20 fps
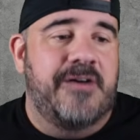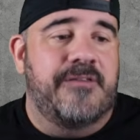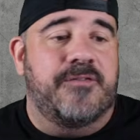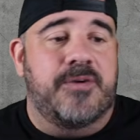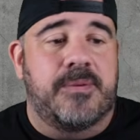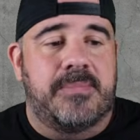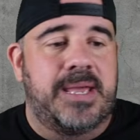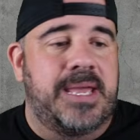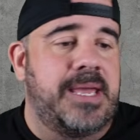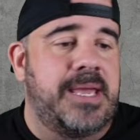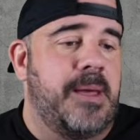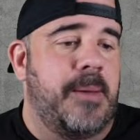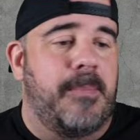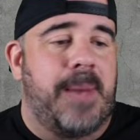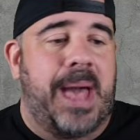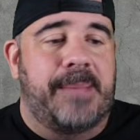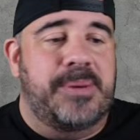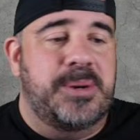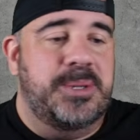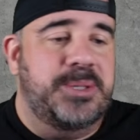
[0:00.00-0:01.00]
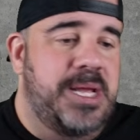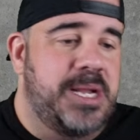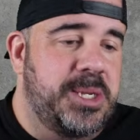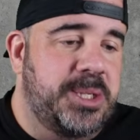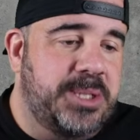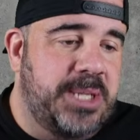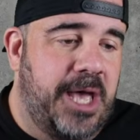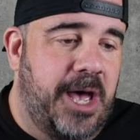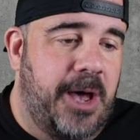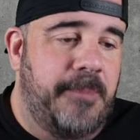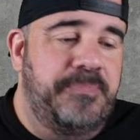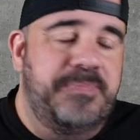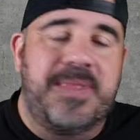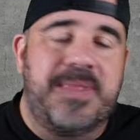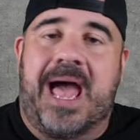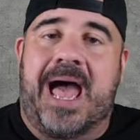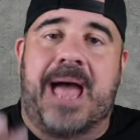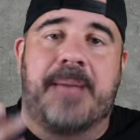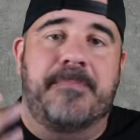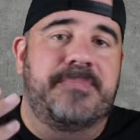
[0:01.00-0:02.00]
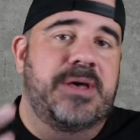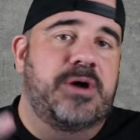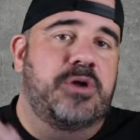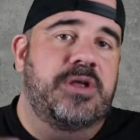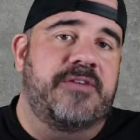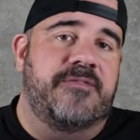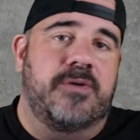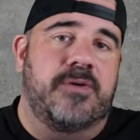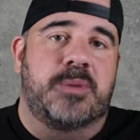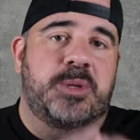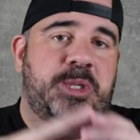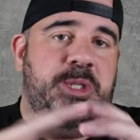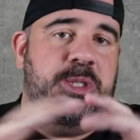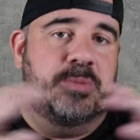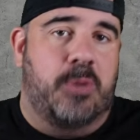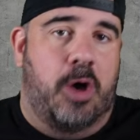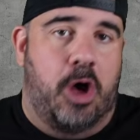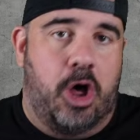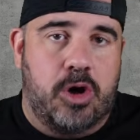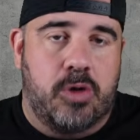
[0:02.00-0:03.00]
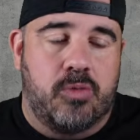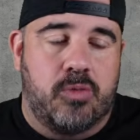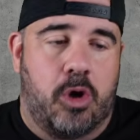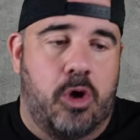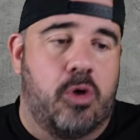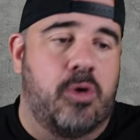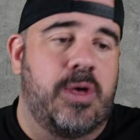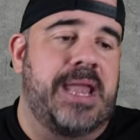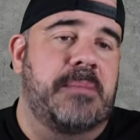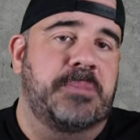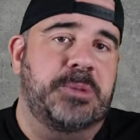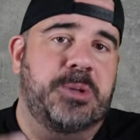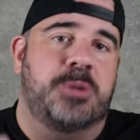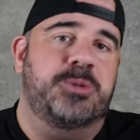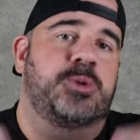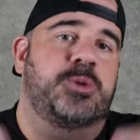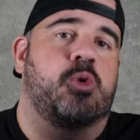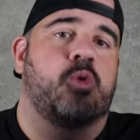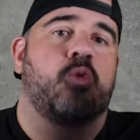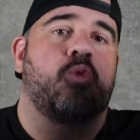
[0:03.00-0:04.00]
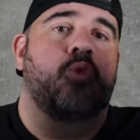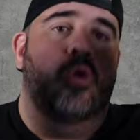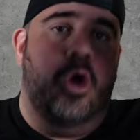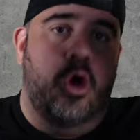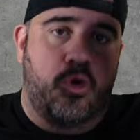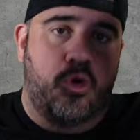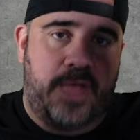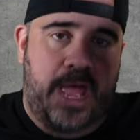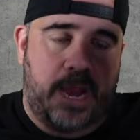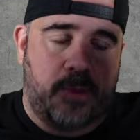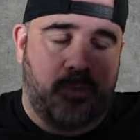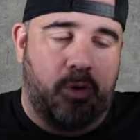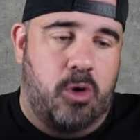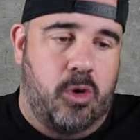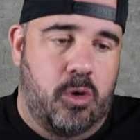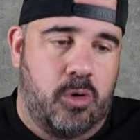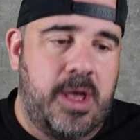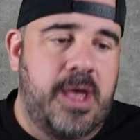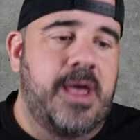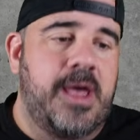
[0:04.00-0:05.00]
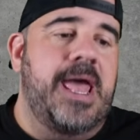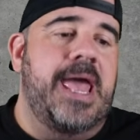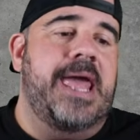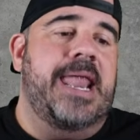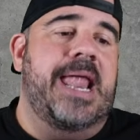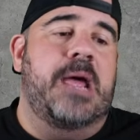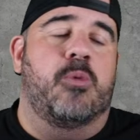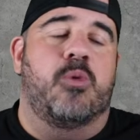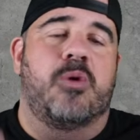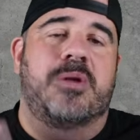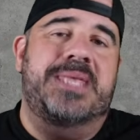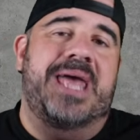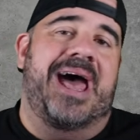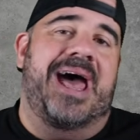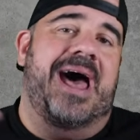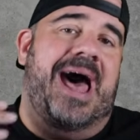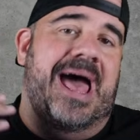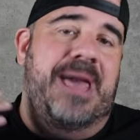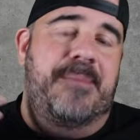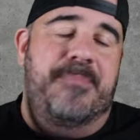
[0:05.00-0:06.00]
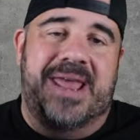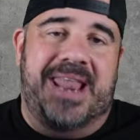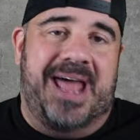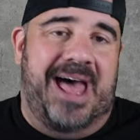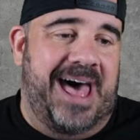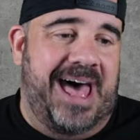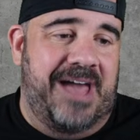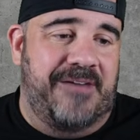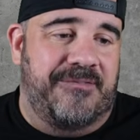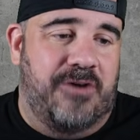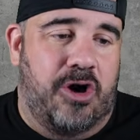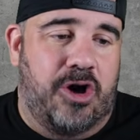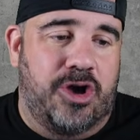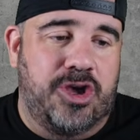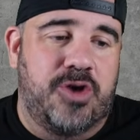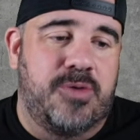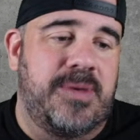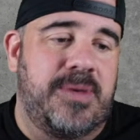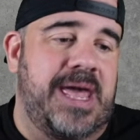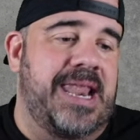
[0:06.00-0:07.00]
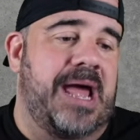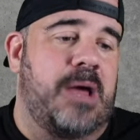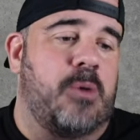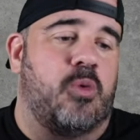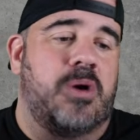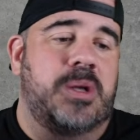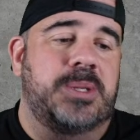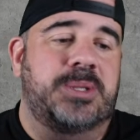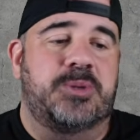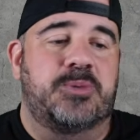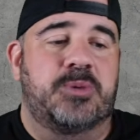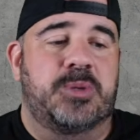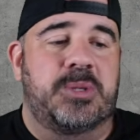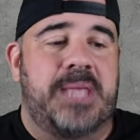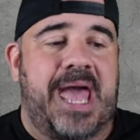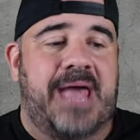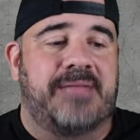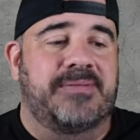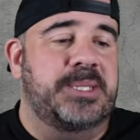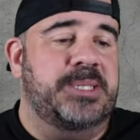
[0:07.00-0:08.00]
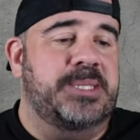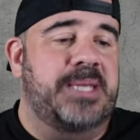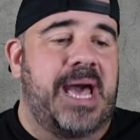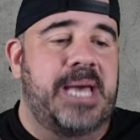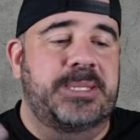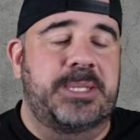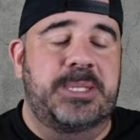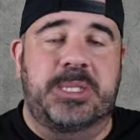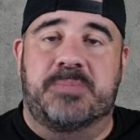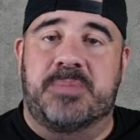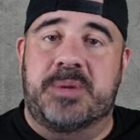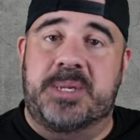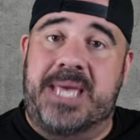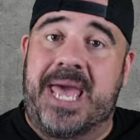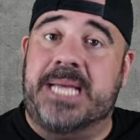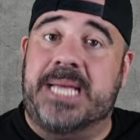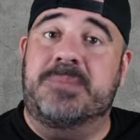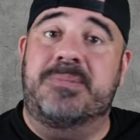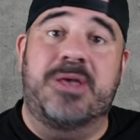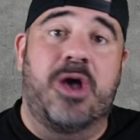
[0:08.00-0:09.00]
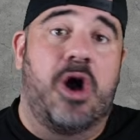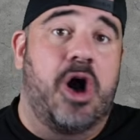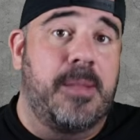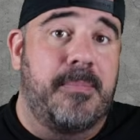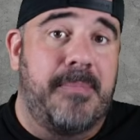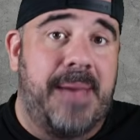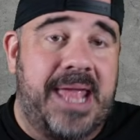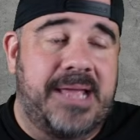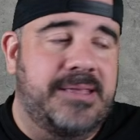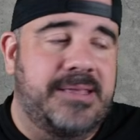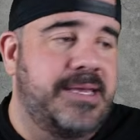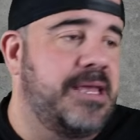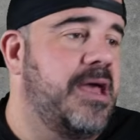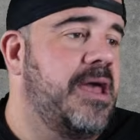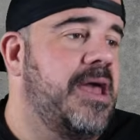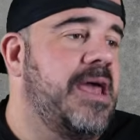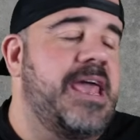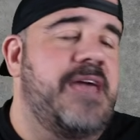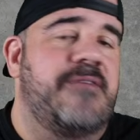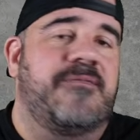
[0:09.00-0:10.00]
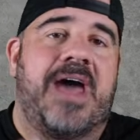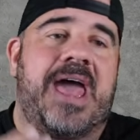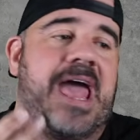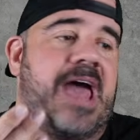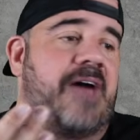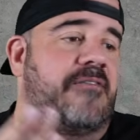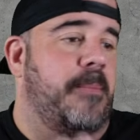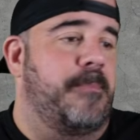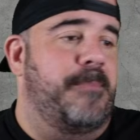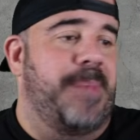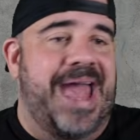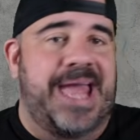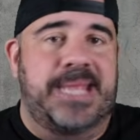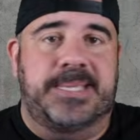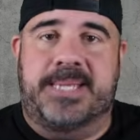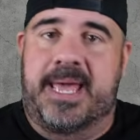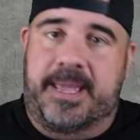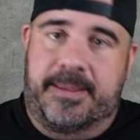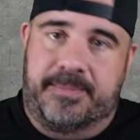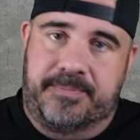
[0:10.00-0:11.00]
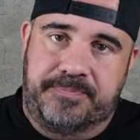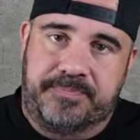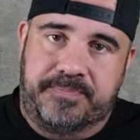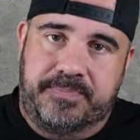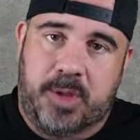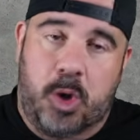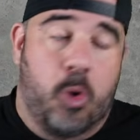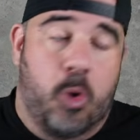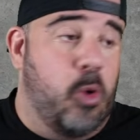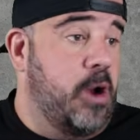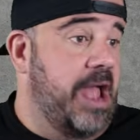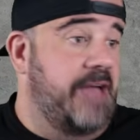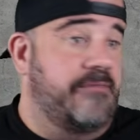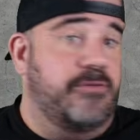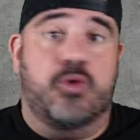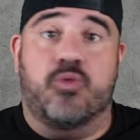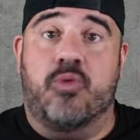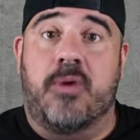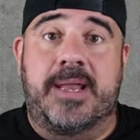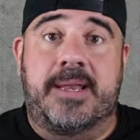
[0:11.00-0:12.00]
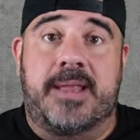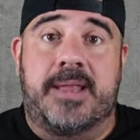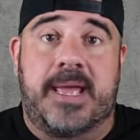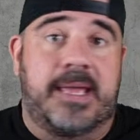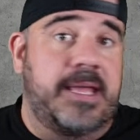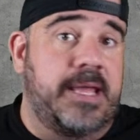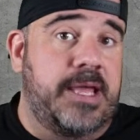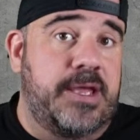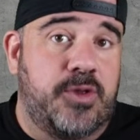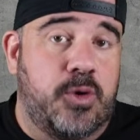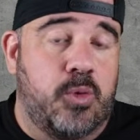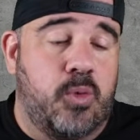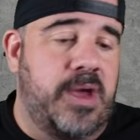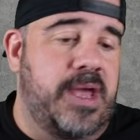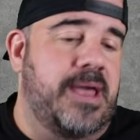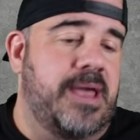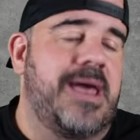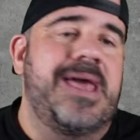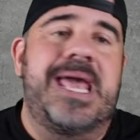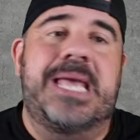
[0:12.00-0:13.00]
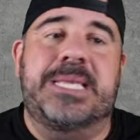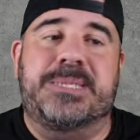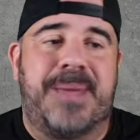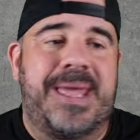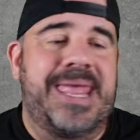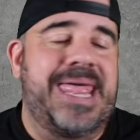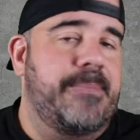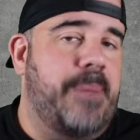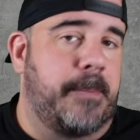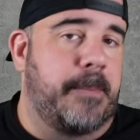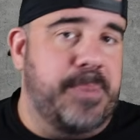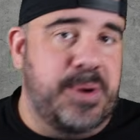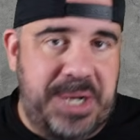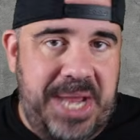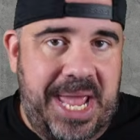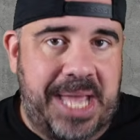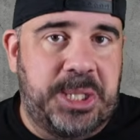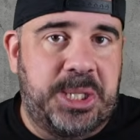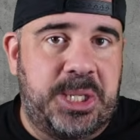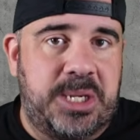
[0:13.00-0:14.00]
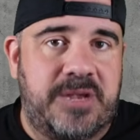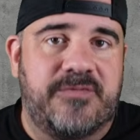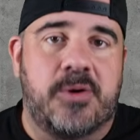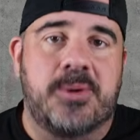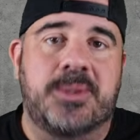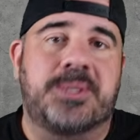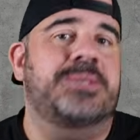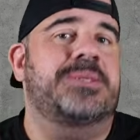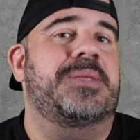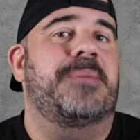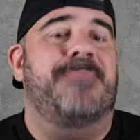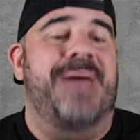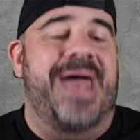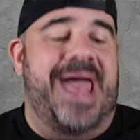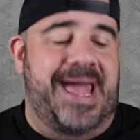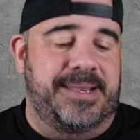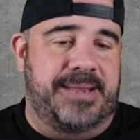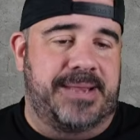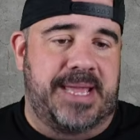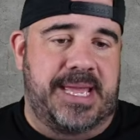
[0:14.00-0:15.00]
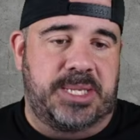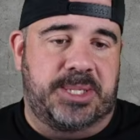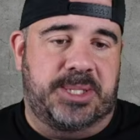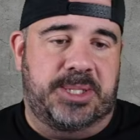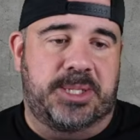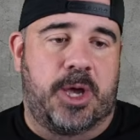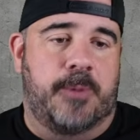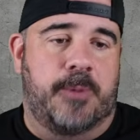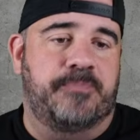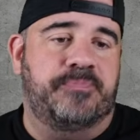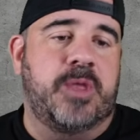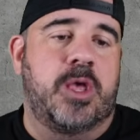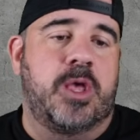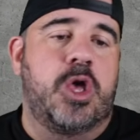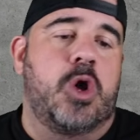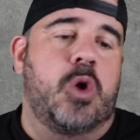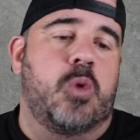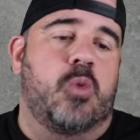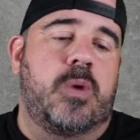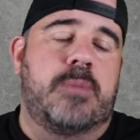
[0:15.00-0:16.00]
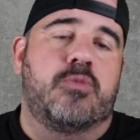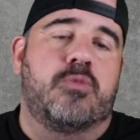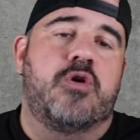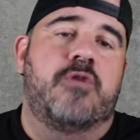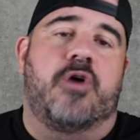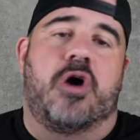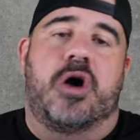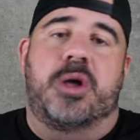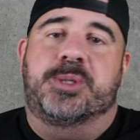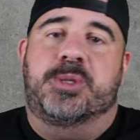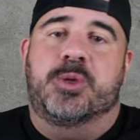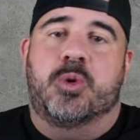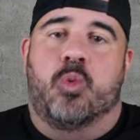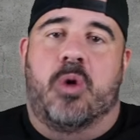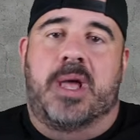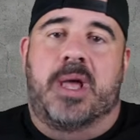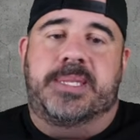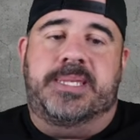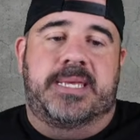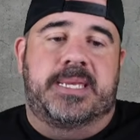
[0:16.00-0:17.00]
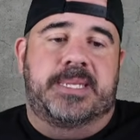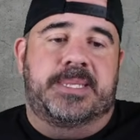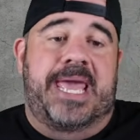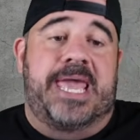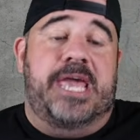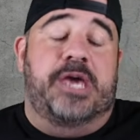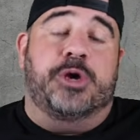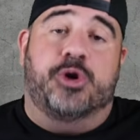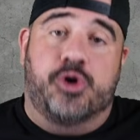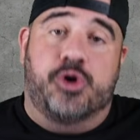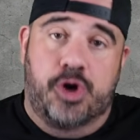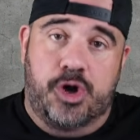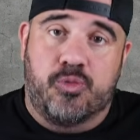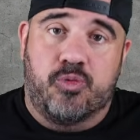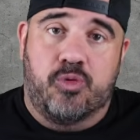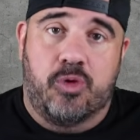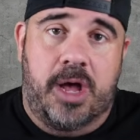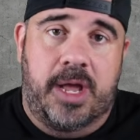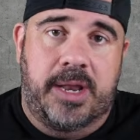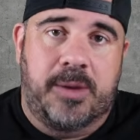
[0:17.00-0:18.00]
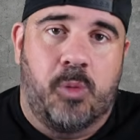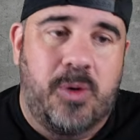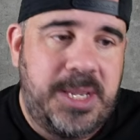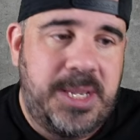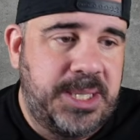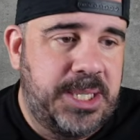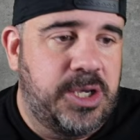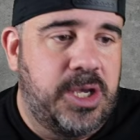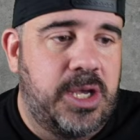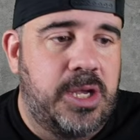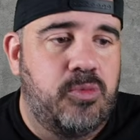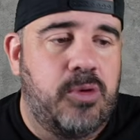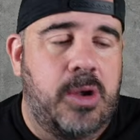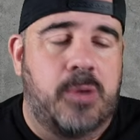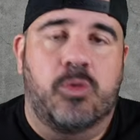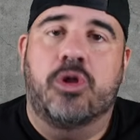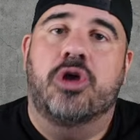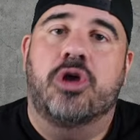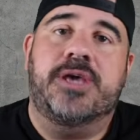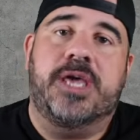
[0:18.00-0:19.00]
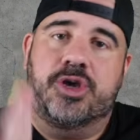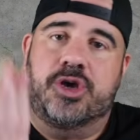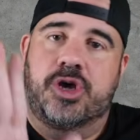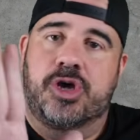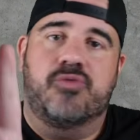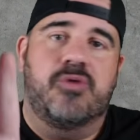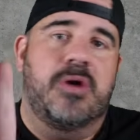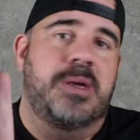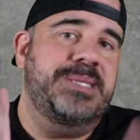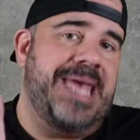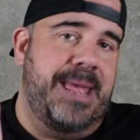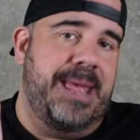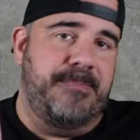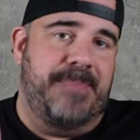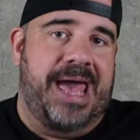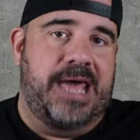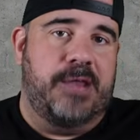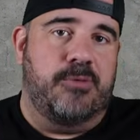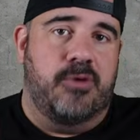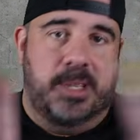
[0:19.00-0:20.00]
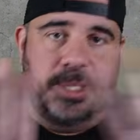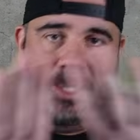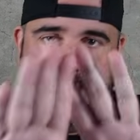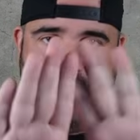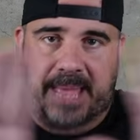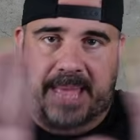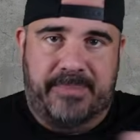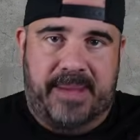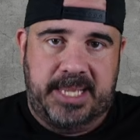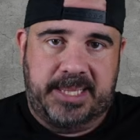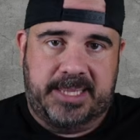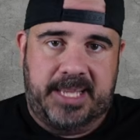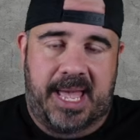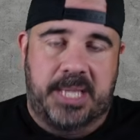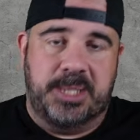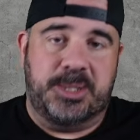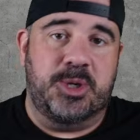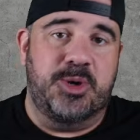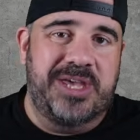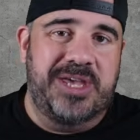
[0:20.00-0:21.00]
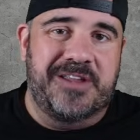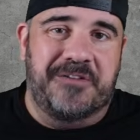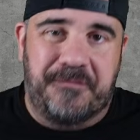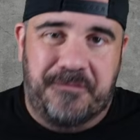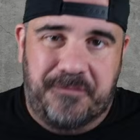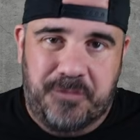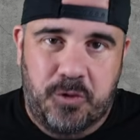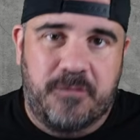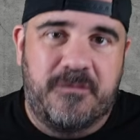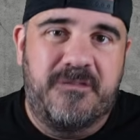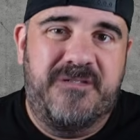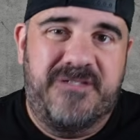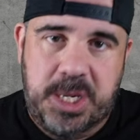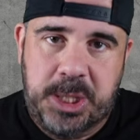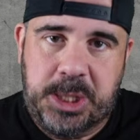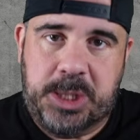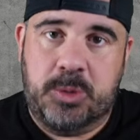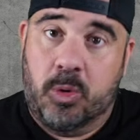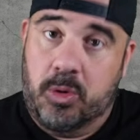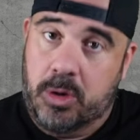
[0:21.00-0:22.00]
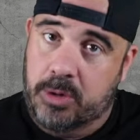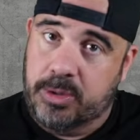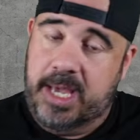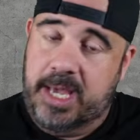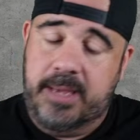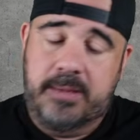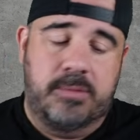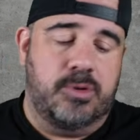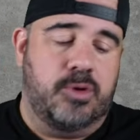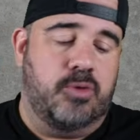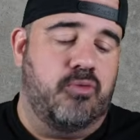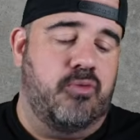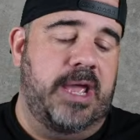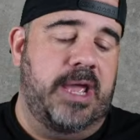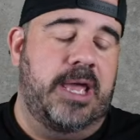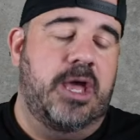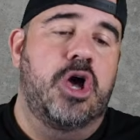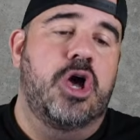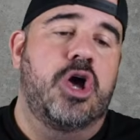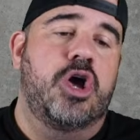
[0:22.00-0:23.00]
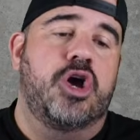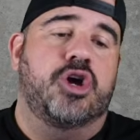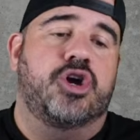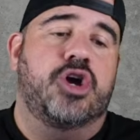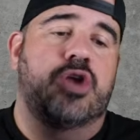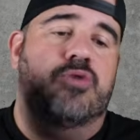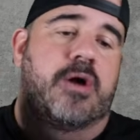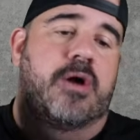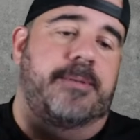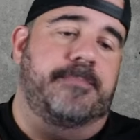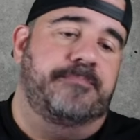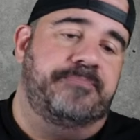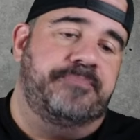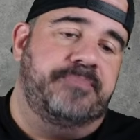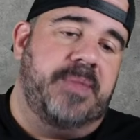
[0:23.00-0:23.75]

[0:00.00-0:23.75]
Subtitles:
For me, my percentage style, I'm building from a smaller roll and I'm trying to grow that roll. And I want that, I bet a high volume and I want to have the sizing to protect me automatically if I have a bad day or have a great day. Either way, it's mainly about protection versus the bad days. So we move on to what is a good run. What is a good run? We'll look at good runs and bad runs side by side so you can get a full visual, okay? Great. Good run.